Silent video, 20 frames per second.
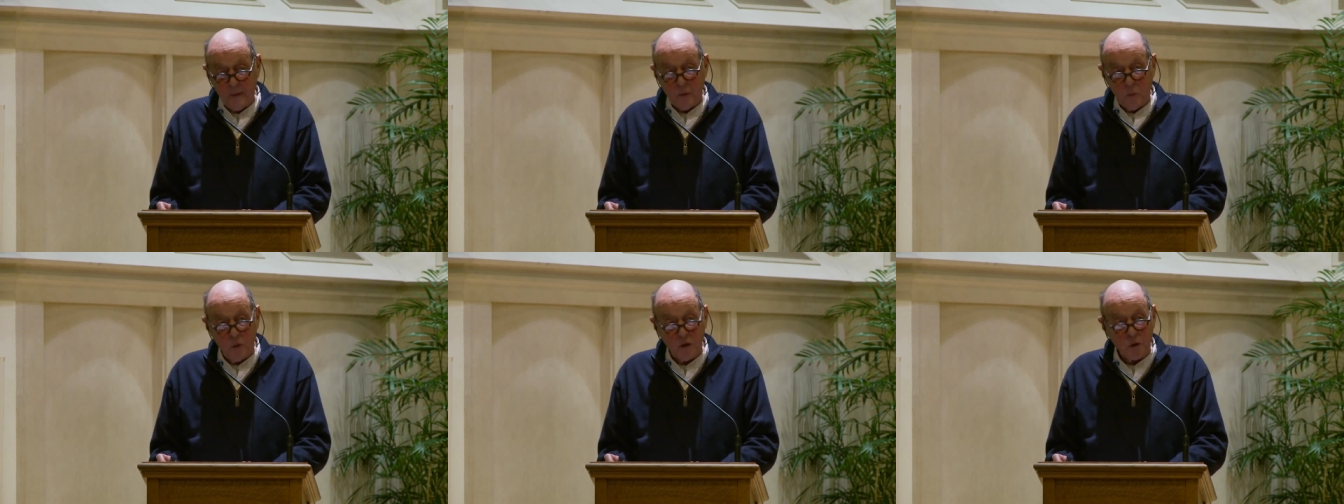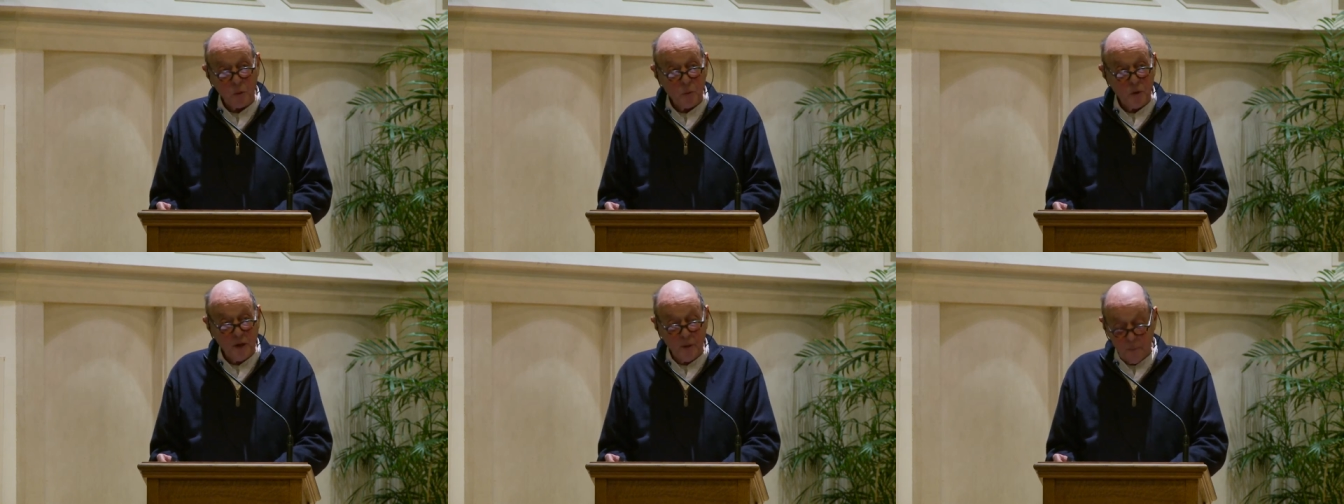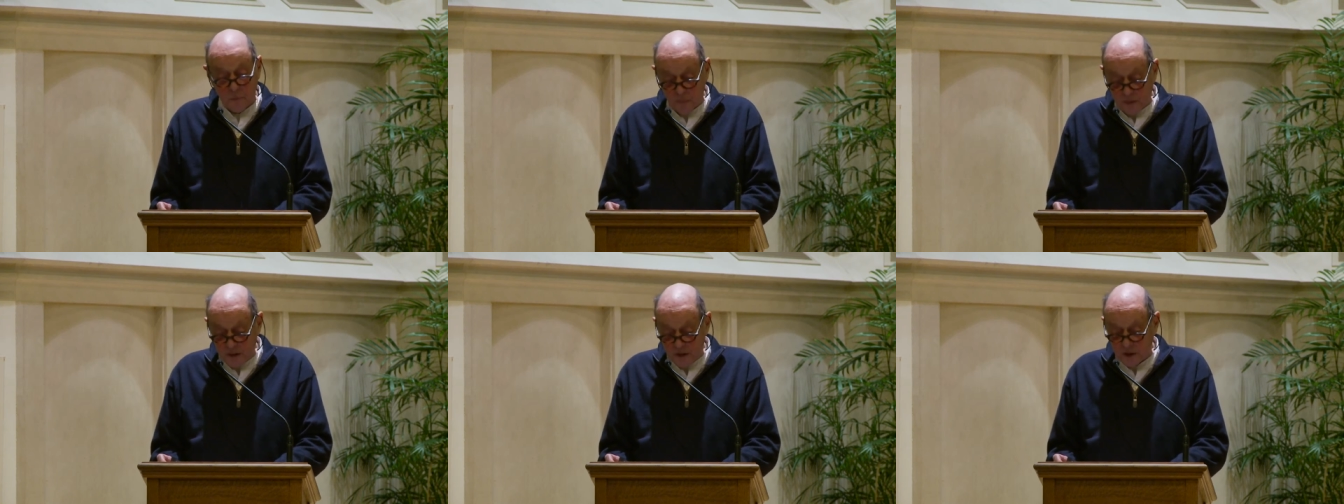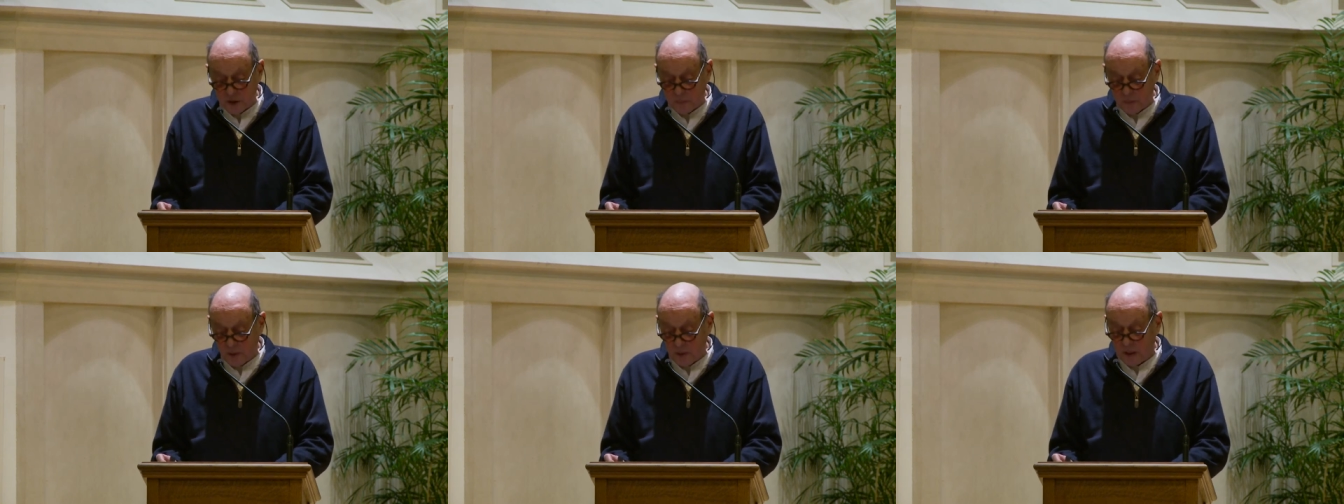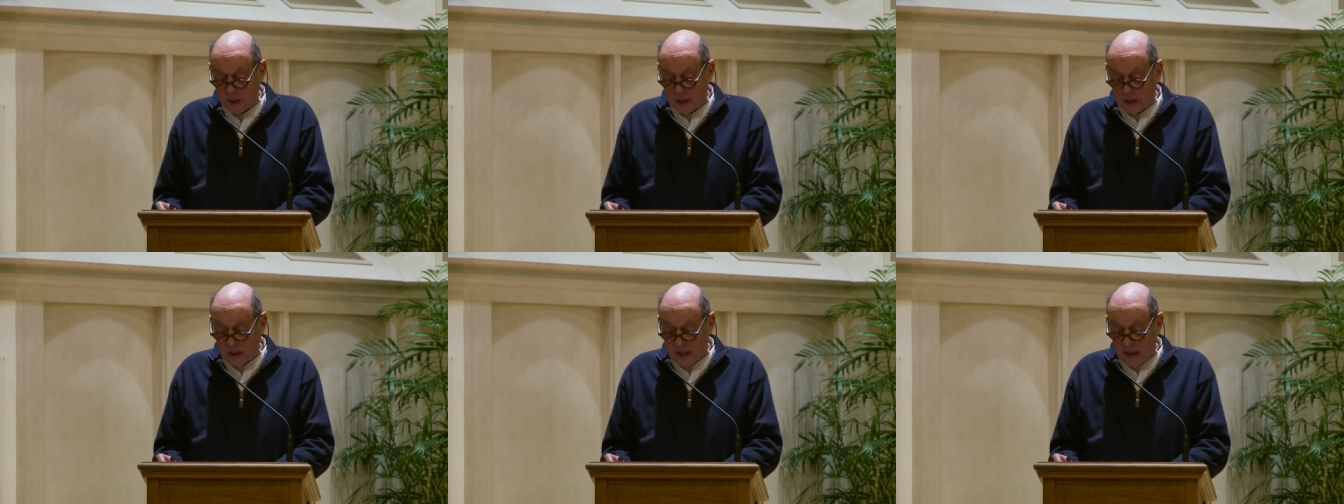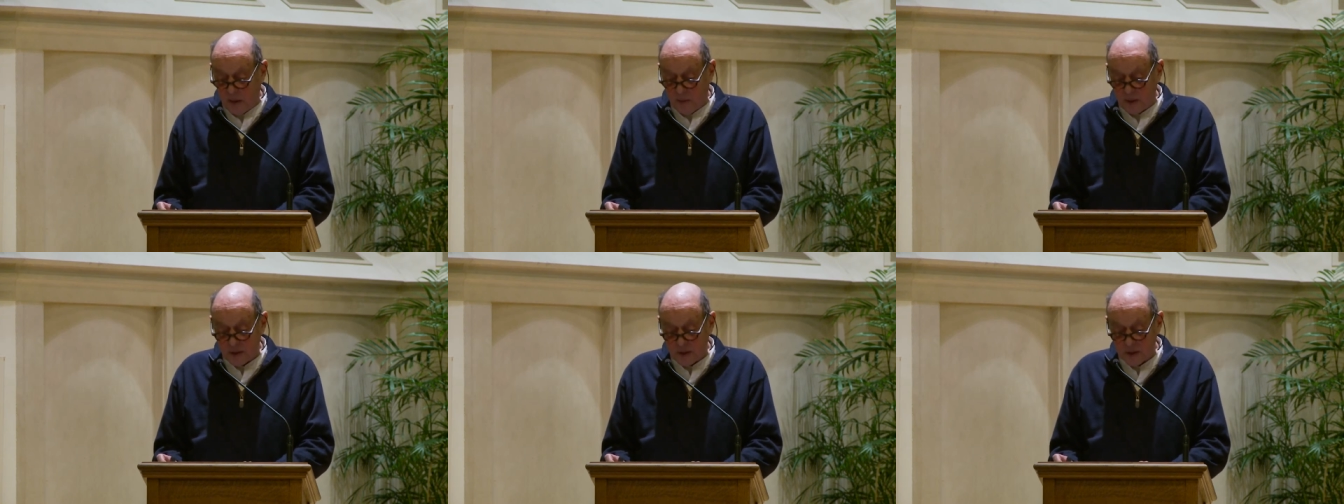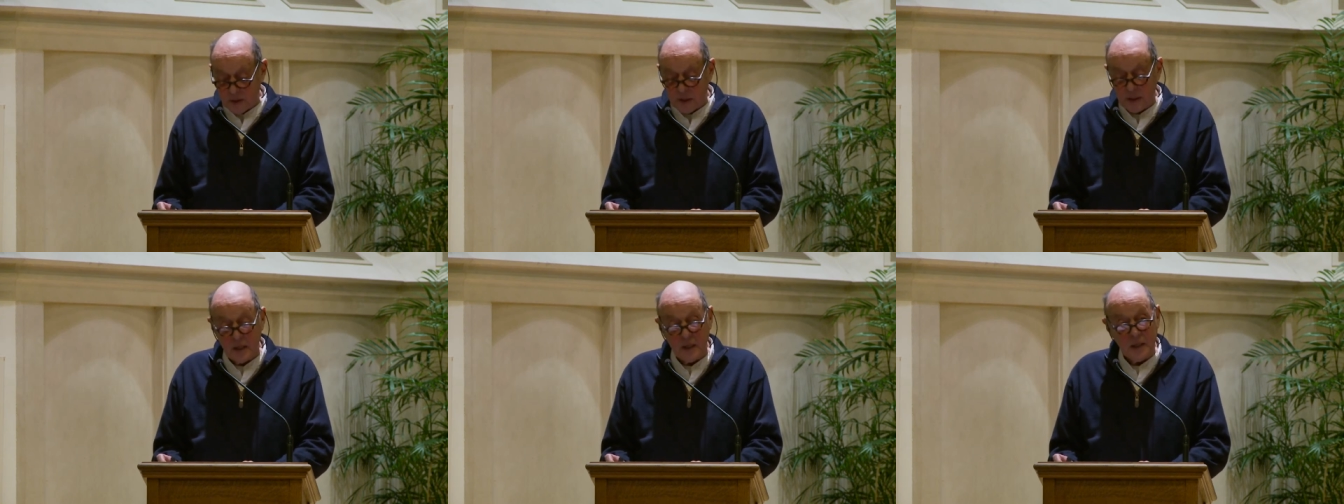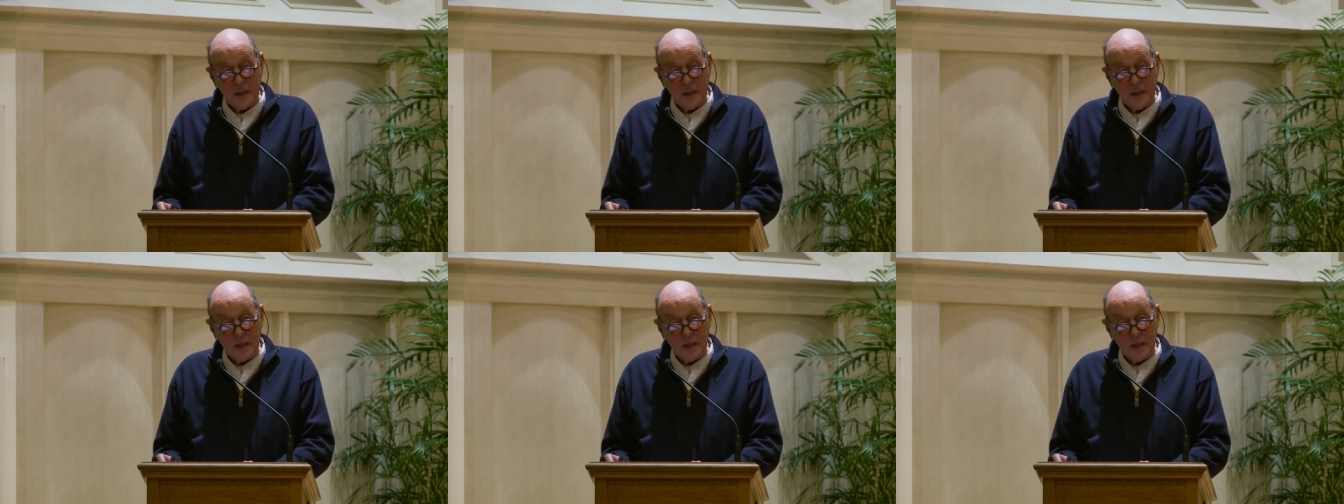which would in principle allow us